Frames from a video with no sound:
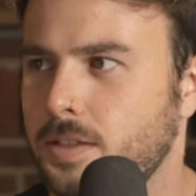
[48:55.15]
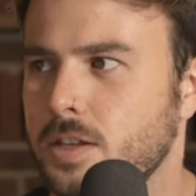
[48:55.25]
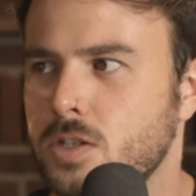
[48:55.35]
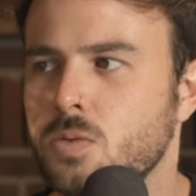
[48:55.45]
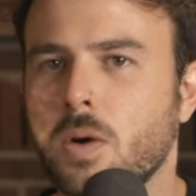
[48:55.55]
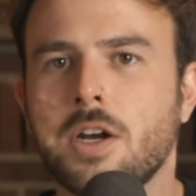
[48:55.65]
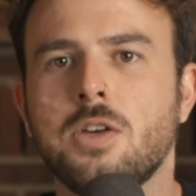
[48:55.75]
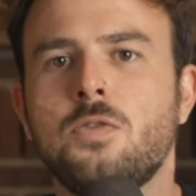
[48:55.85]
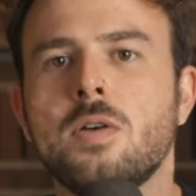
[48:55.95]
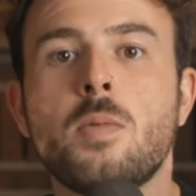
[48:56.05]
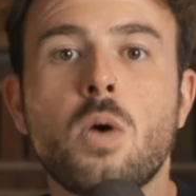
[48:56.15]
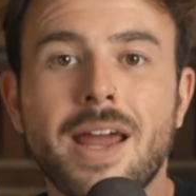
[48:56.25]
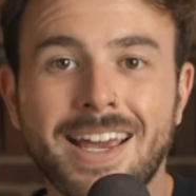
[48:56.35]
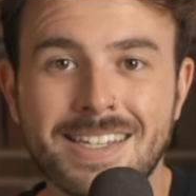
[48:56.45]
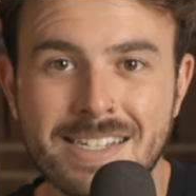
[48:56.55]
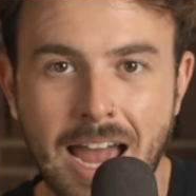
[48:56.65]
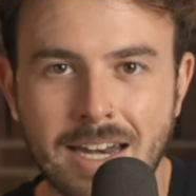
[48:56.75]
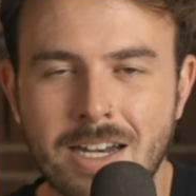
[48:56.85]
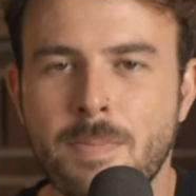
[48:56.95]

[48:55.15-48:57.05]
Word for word: And this is where you feel more excited